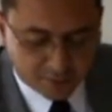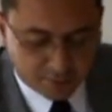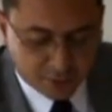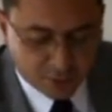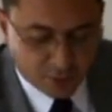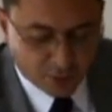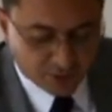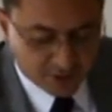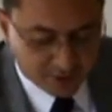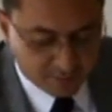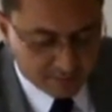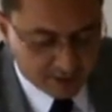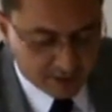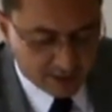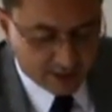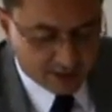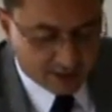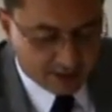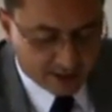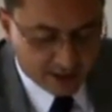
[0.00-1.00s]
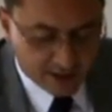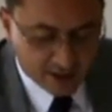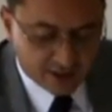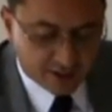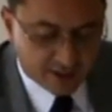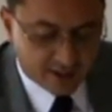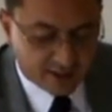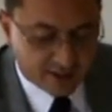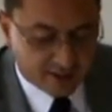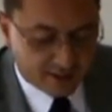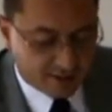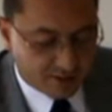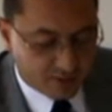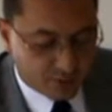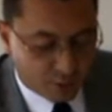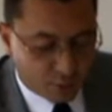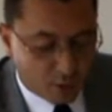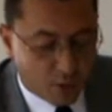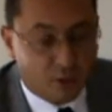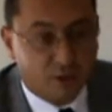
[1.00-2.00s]
program clearly
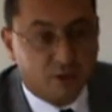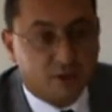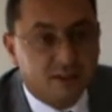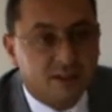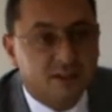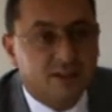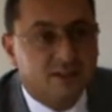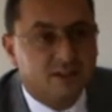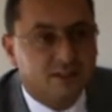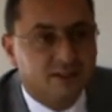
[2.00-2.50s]
thwarts,